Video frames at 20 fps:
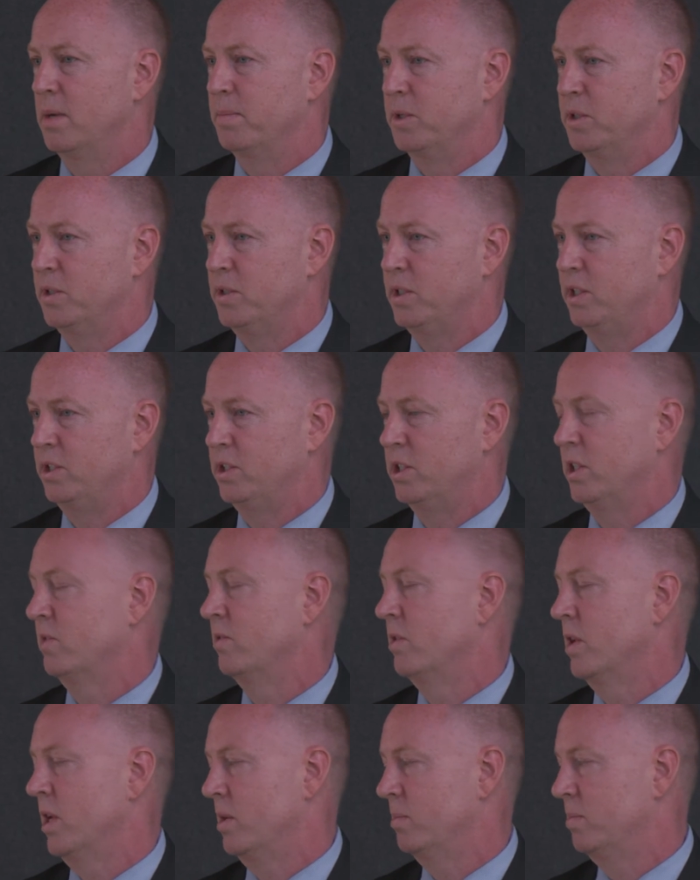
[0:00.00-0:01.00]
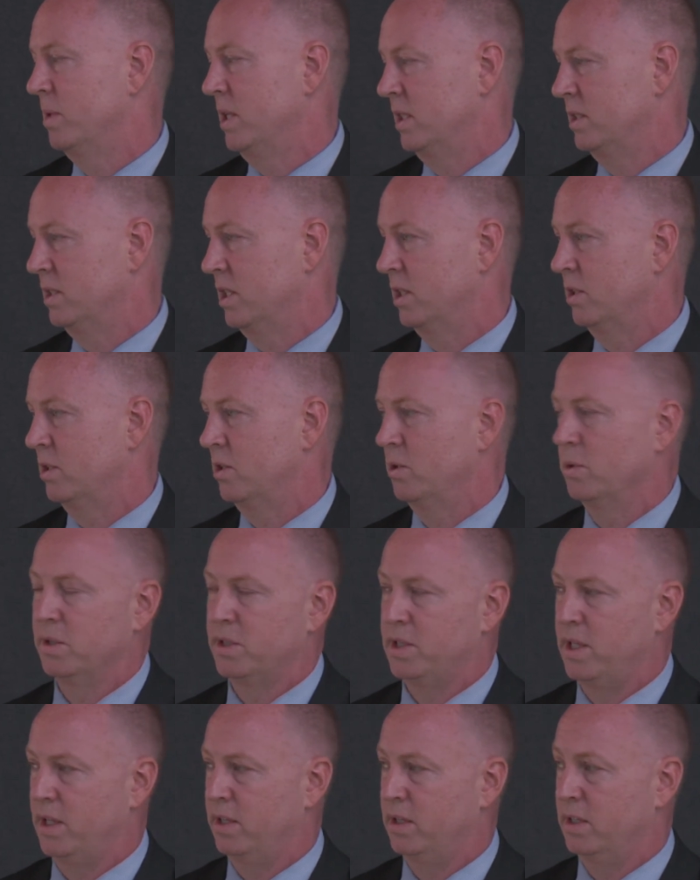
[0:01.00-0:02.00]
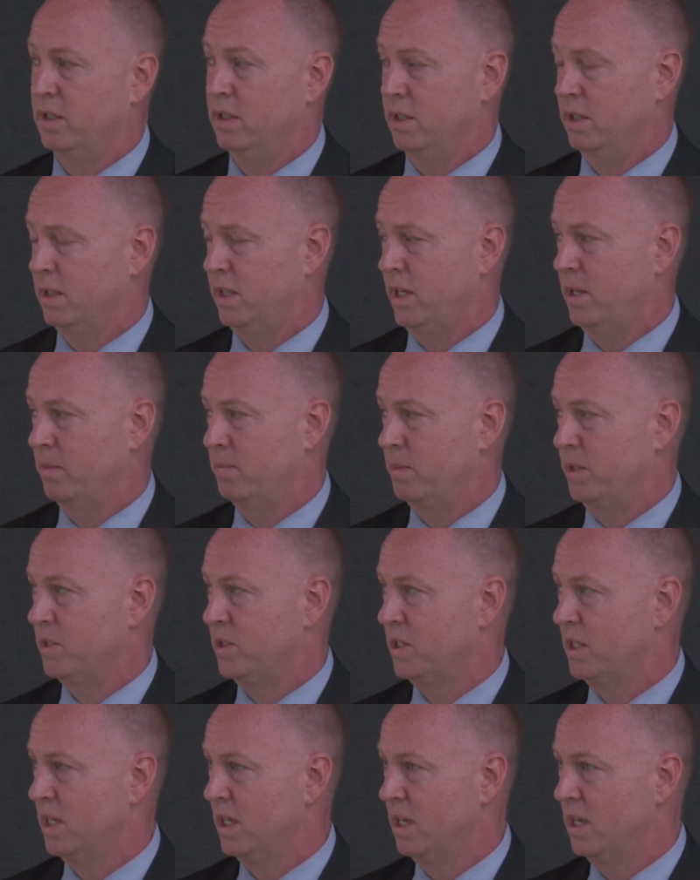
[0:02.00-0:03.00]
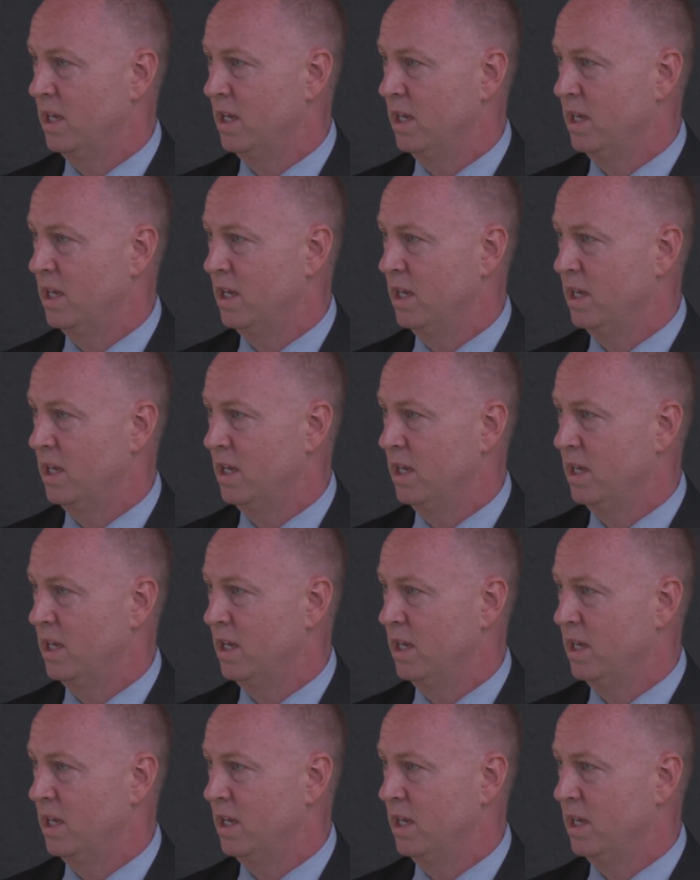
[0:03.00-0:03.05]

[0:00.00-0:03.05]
emergency generator plant on the north end of the campus.